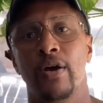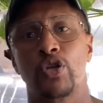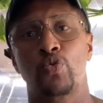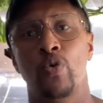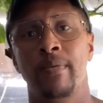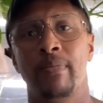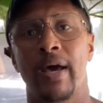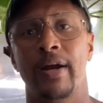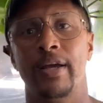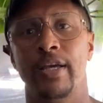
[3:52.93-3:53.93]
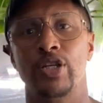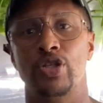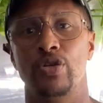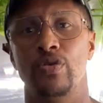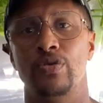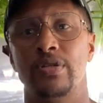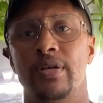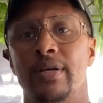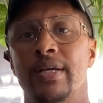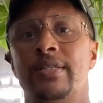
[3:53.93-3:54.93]
swim bladder issues
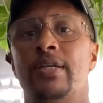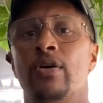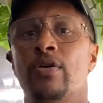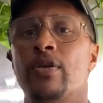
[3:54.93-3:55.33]
until